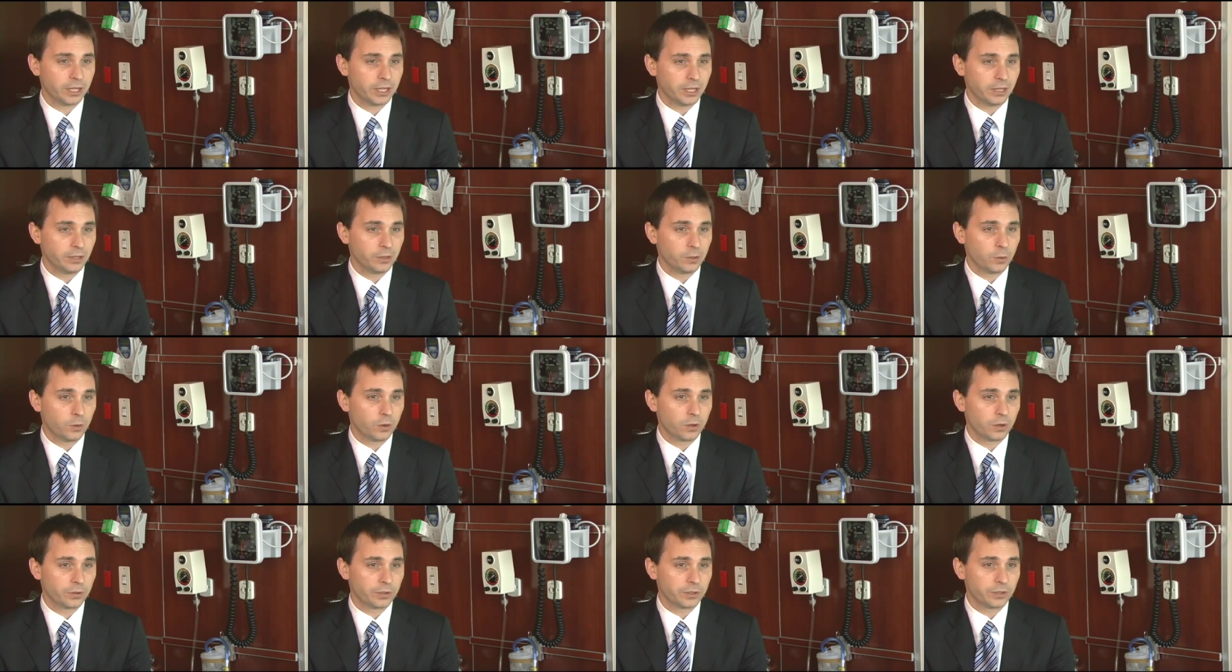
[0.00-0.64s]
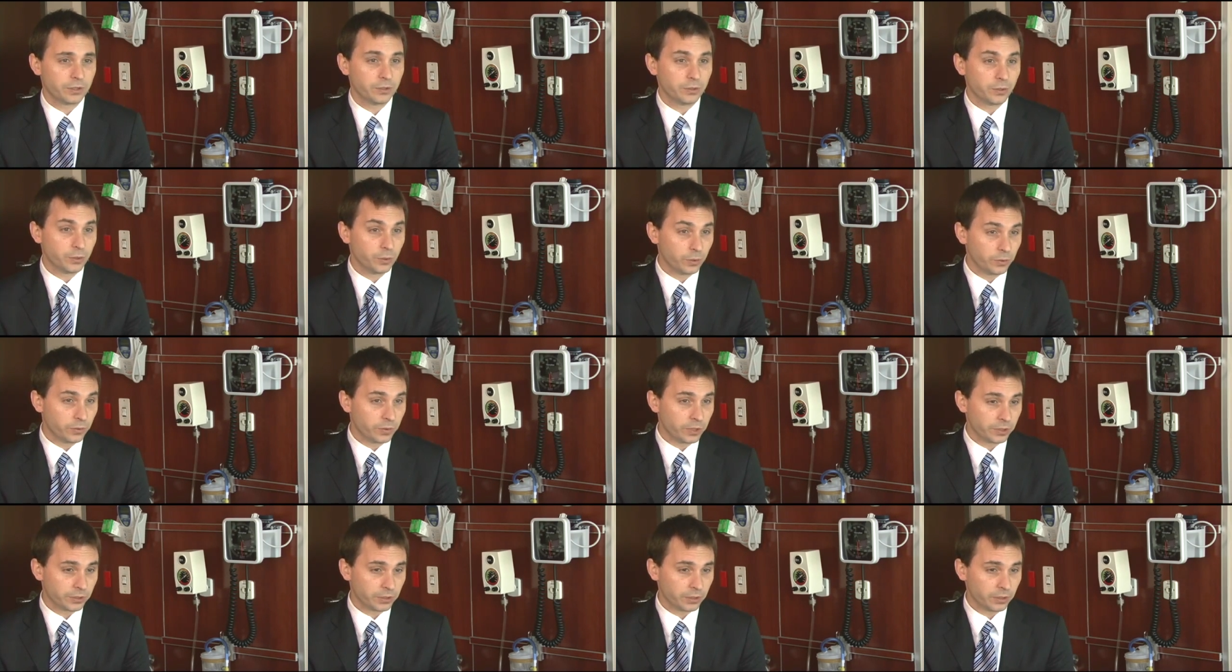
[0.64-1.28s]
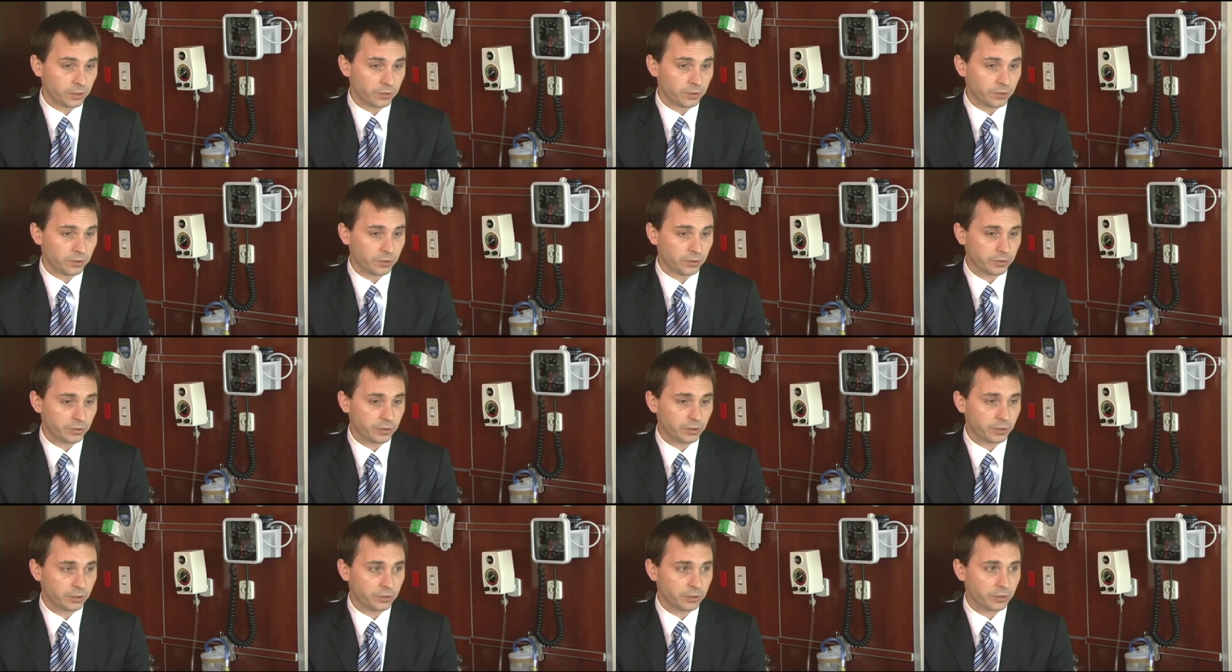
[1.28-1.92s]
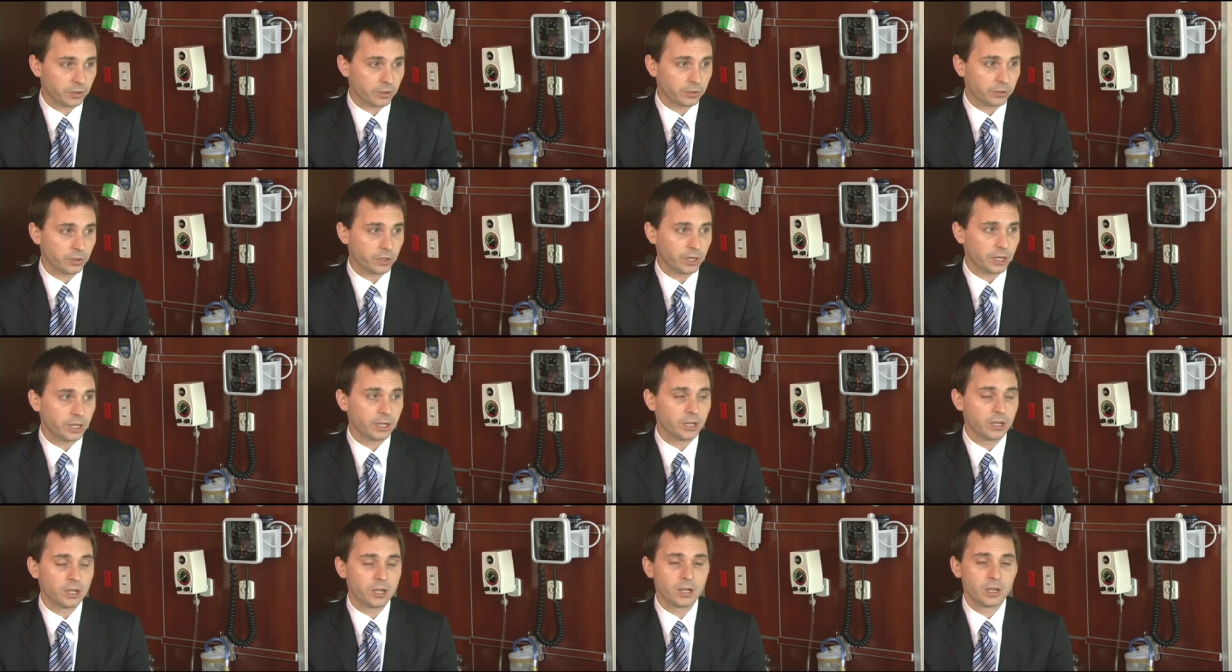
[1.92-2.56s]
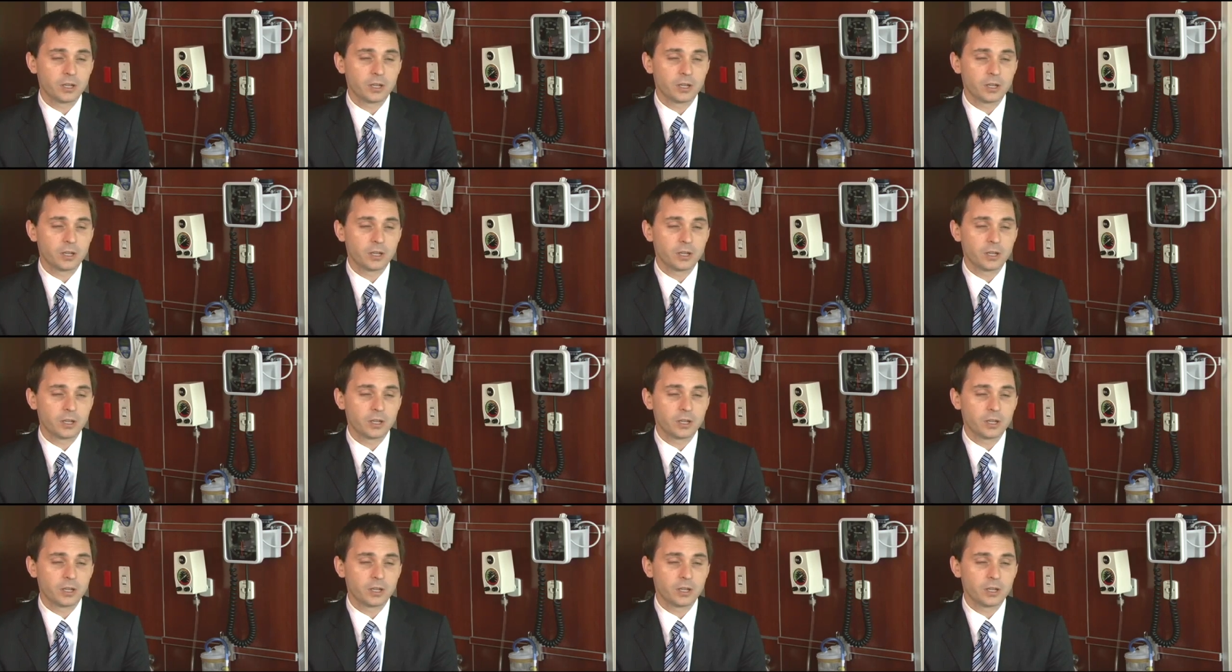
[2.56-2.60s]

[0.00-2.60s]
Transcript: in order to do the sur surgery.